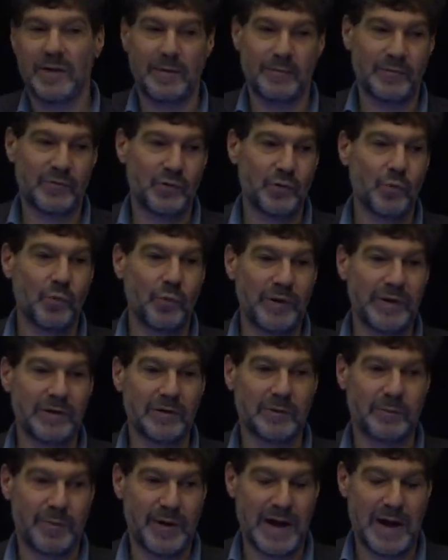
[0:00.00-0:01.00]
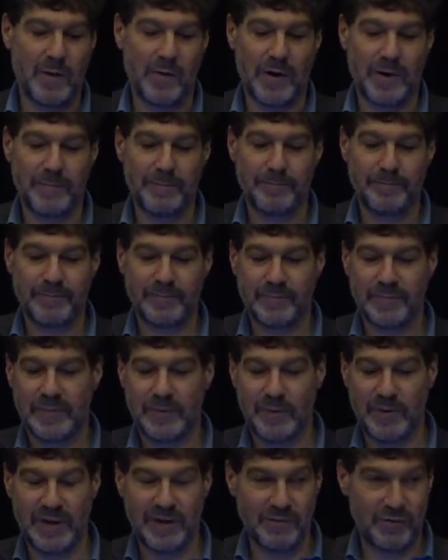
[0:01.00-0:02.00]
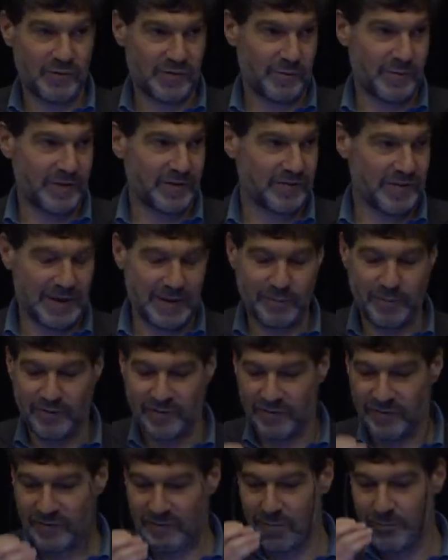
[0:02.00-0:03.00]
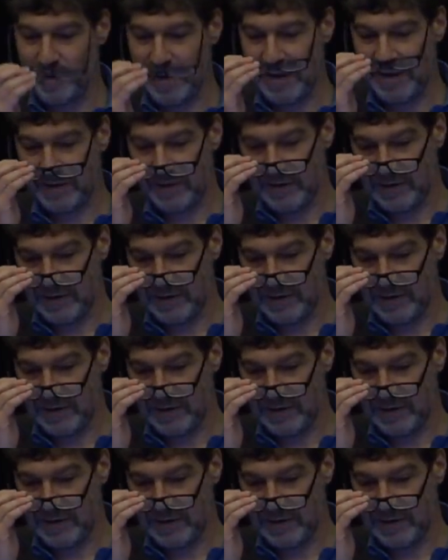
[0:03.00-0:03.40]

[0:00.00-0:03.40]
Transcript: them to wield power. Let me give you some examples of some bad